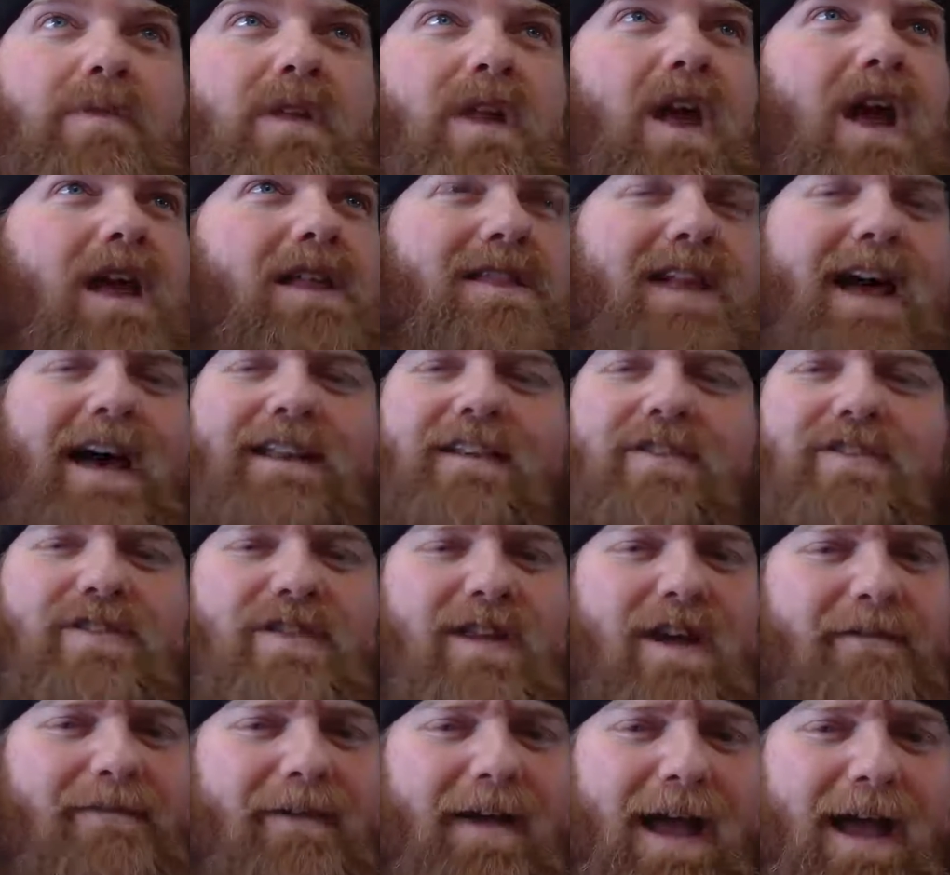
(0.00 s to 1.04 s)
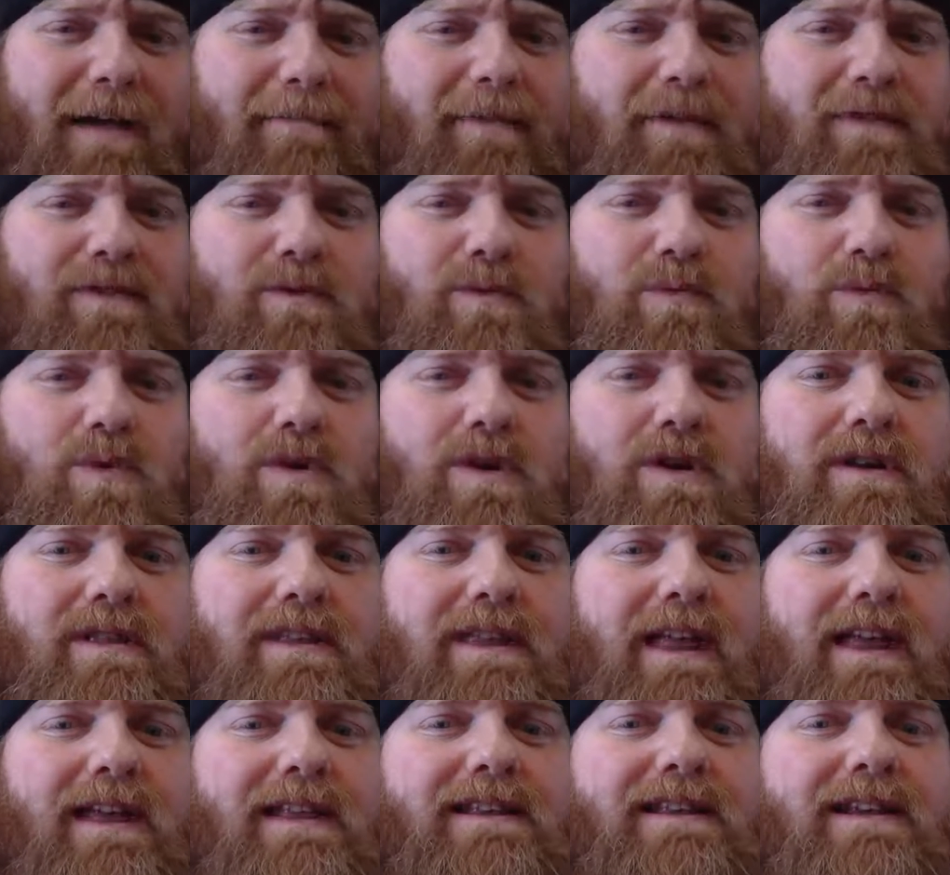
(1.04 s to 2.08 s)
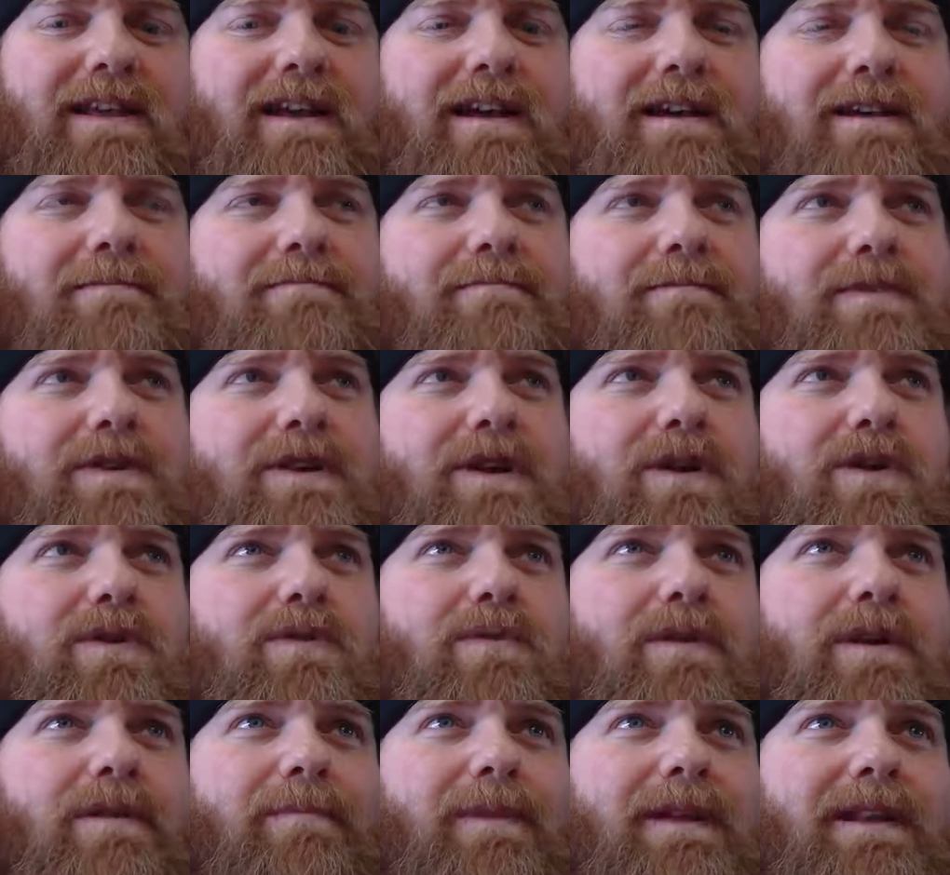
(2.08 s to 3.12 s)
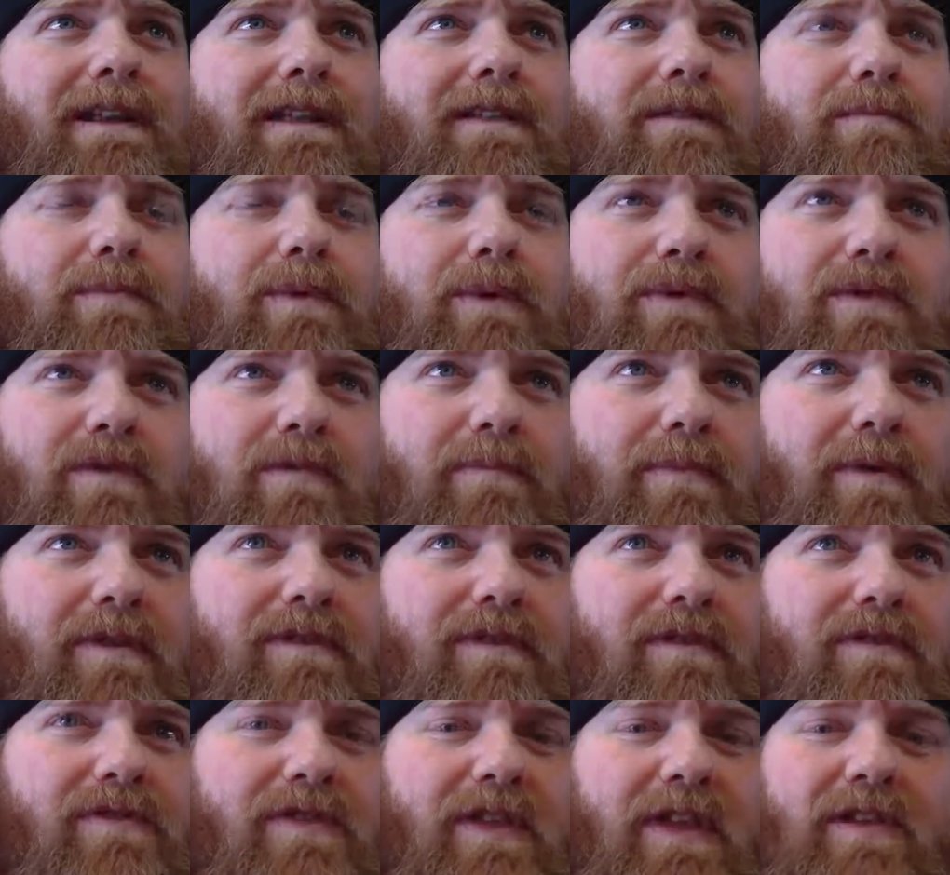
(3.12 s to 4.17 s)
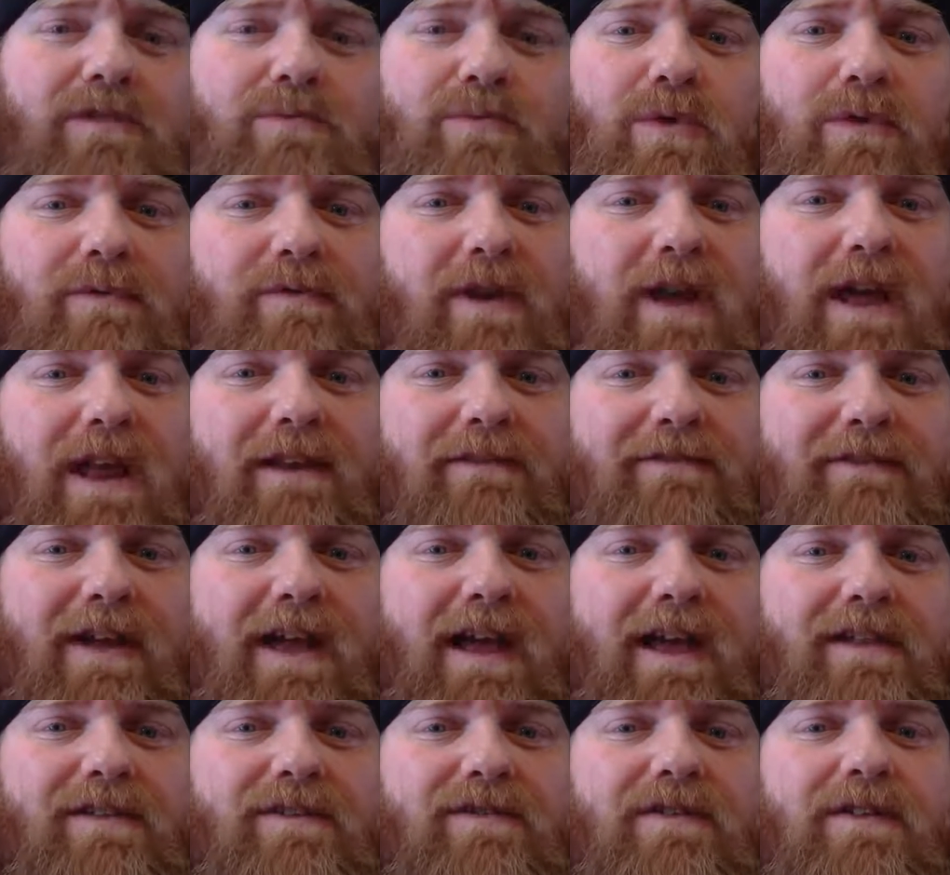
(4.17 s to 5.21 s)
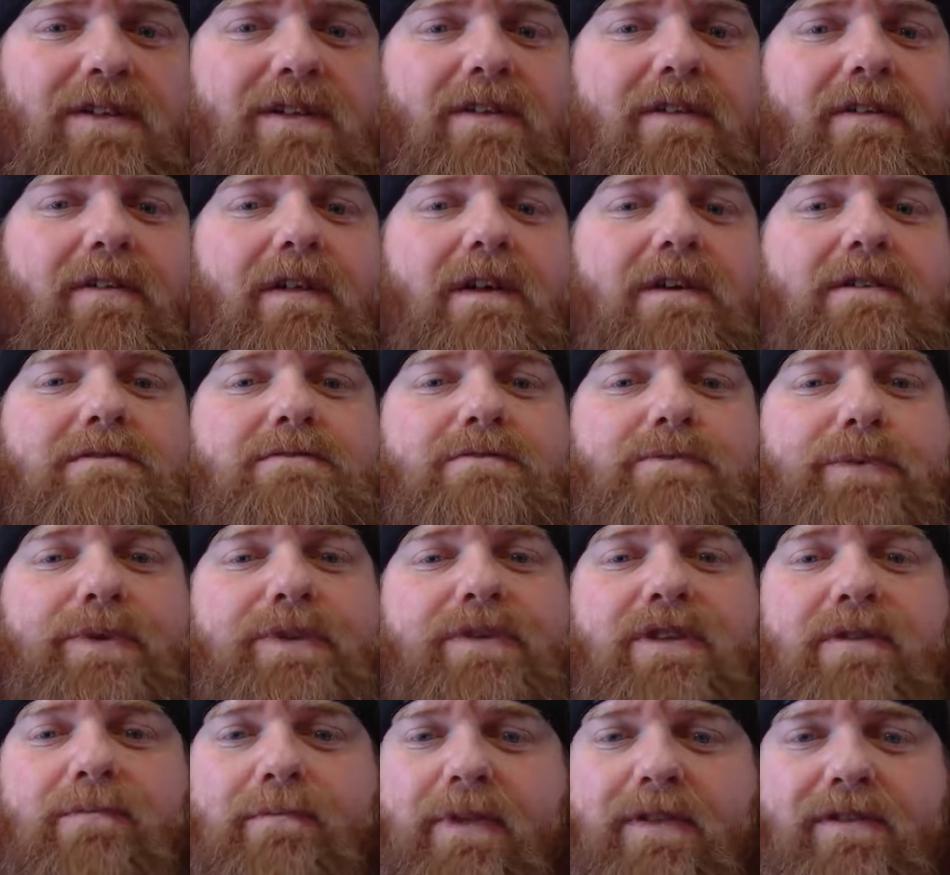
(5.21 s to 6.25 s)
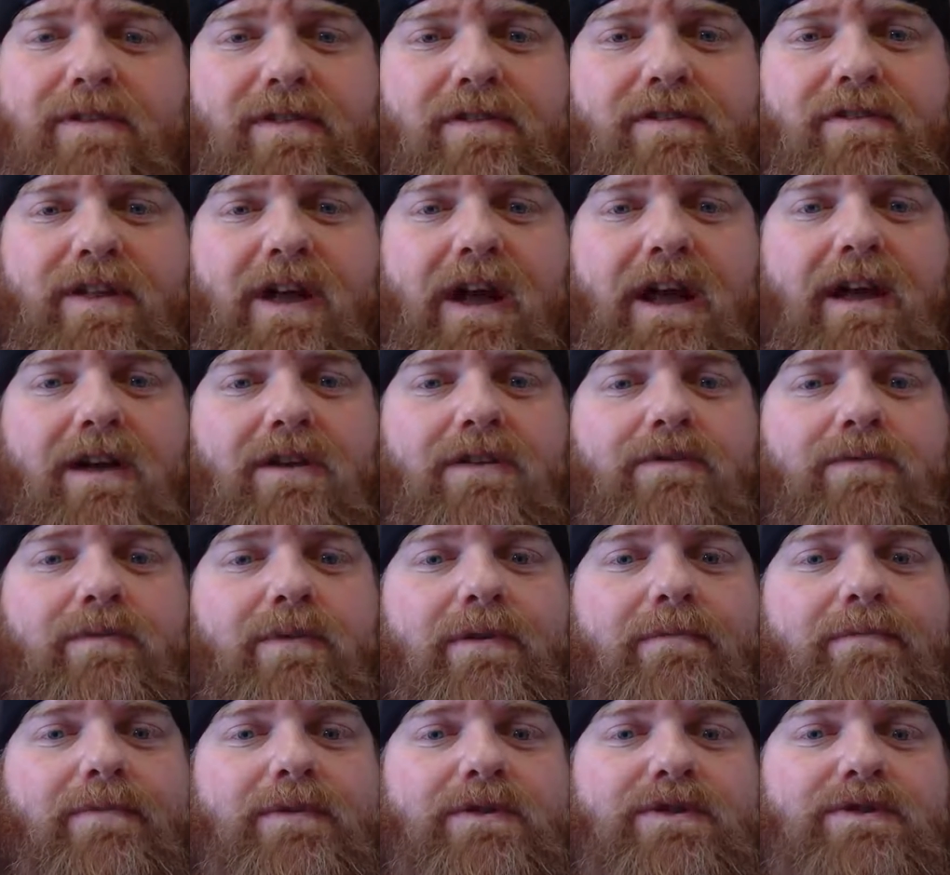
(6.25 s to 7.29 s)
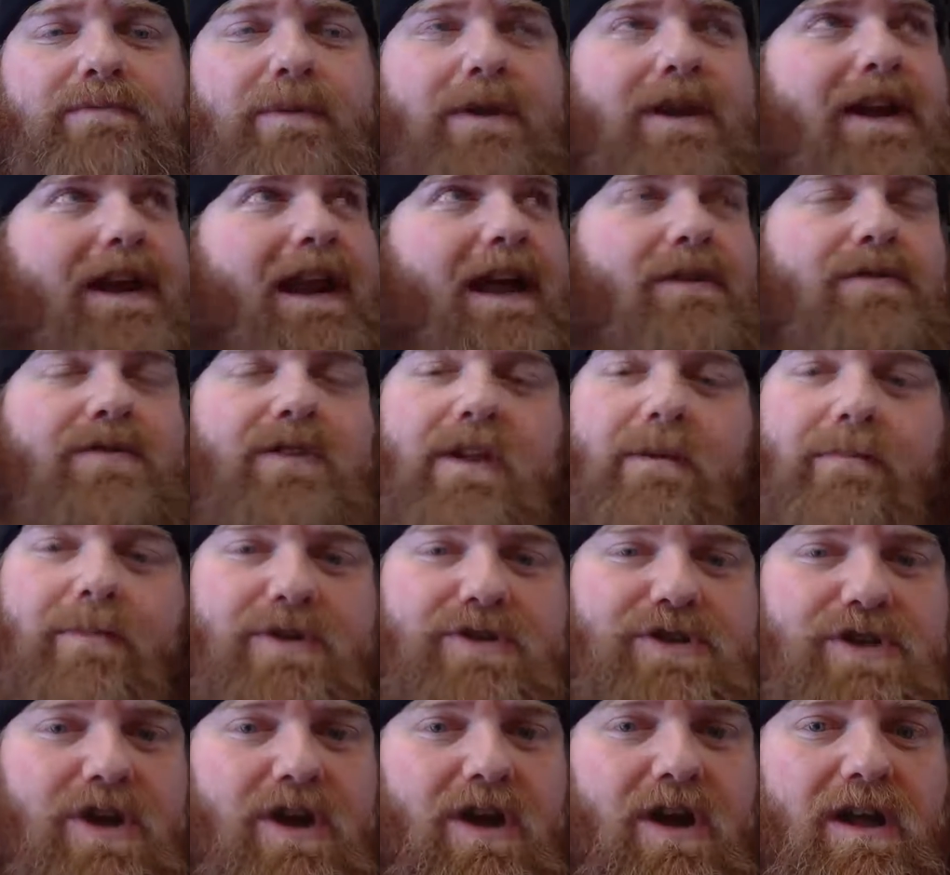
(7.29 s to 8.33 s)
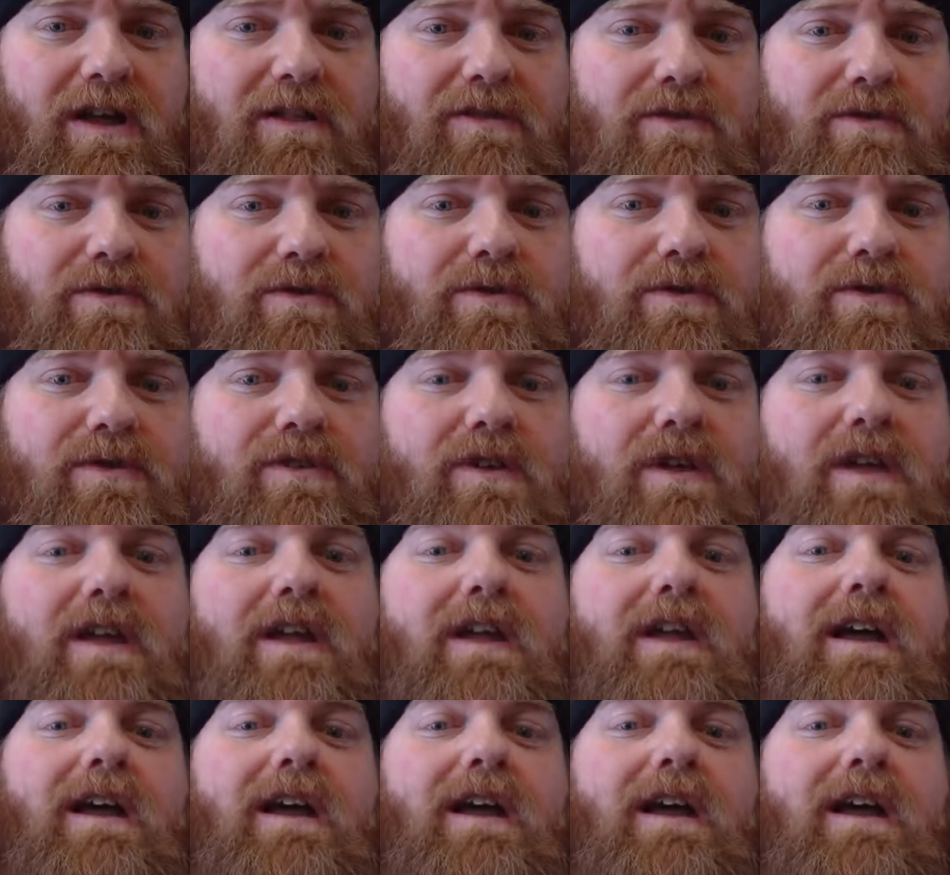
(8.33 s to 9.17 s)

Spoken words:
a lot of stuff happens at work that, in the music business, things move kind of fast, risky business style. We've been announcing a bunch of concerts.